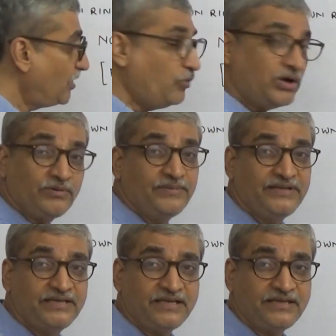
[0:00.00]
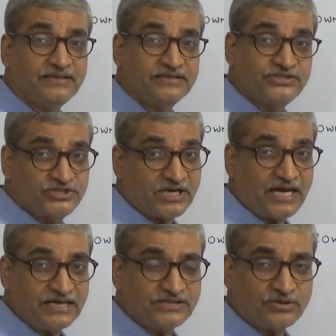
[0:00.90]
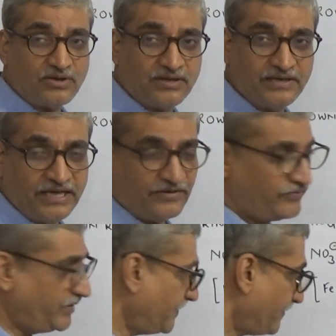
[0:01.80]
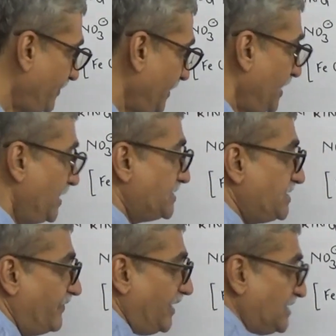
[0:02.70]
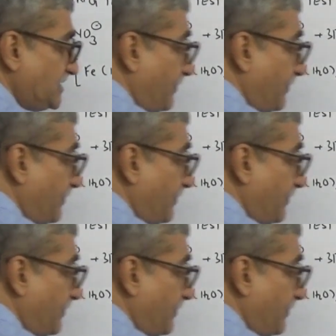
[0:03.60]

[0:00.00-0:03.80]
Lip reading: what will be the charge on Fe? See, when it is a